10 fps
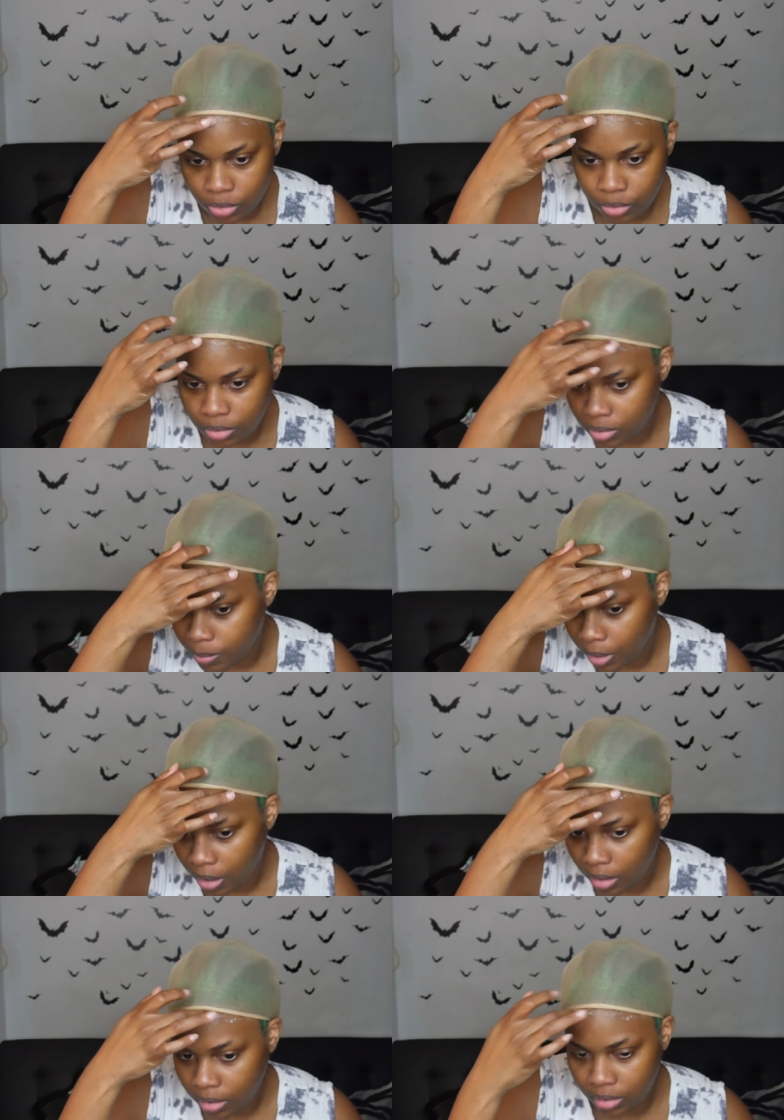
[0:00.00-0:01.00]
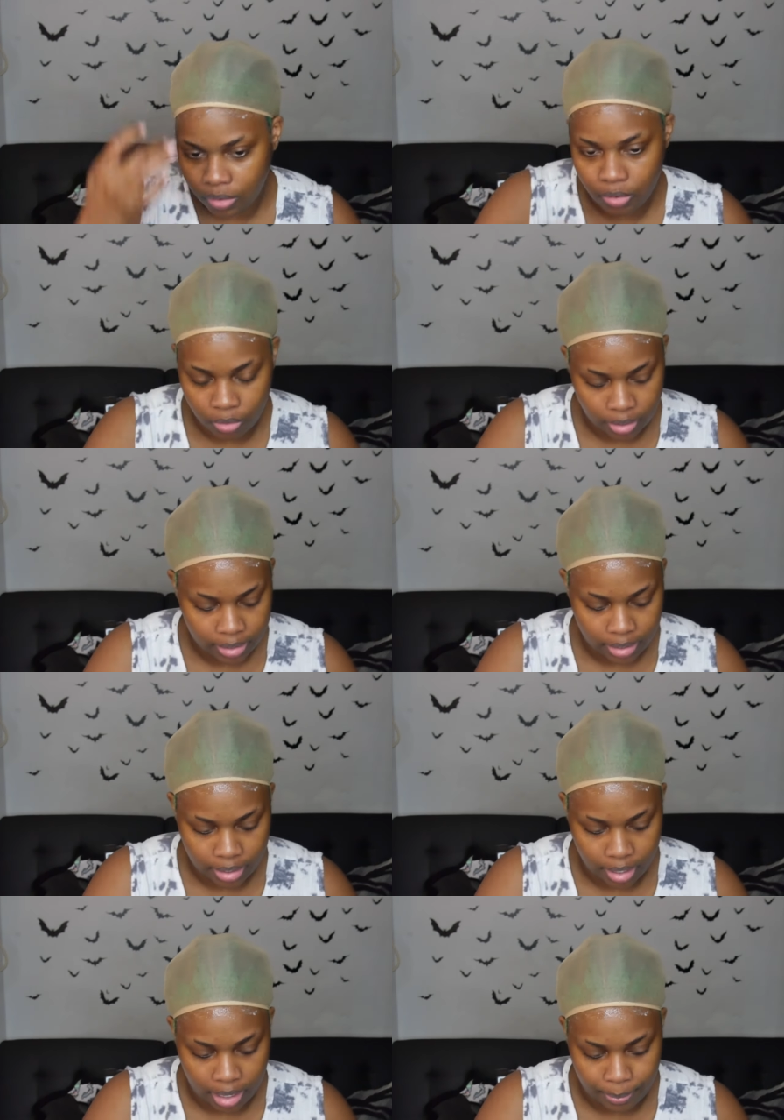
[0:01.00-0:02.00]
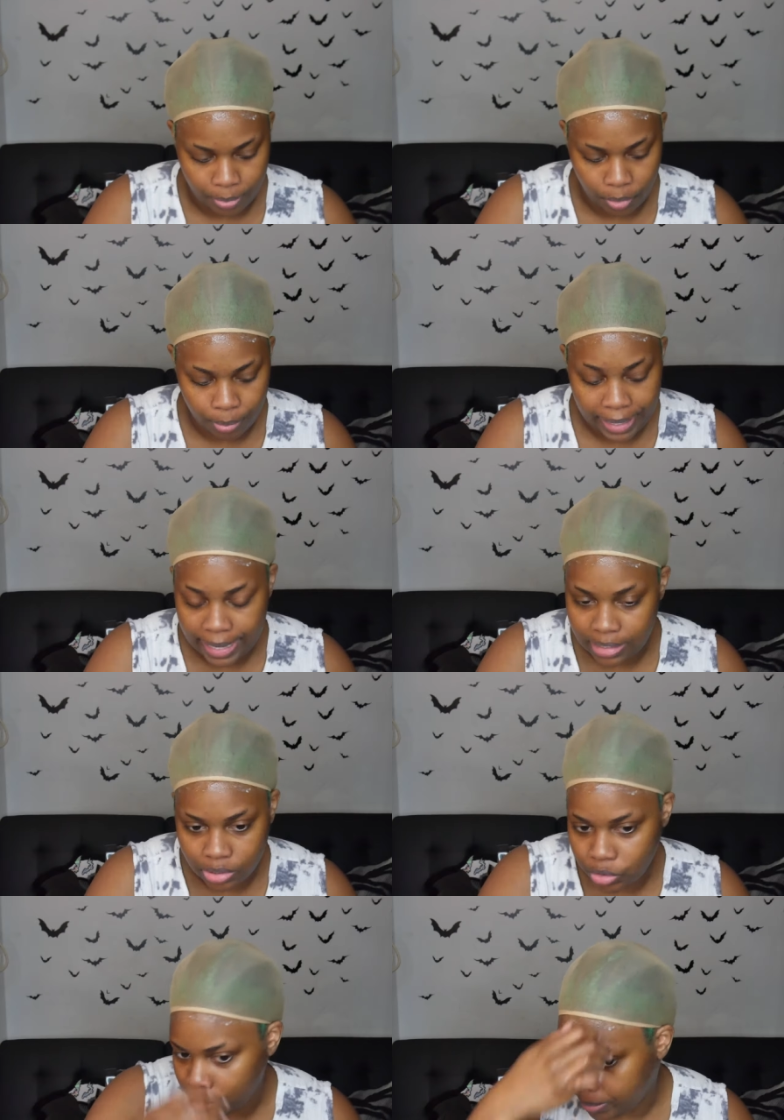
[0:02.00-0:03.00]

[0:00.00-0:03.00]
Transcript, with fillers: too small, um, or my head is too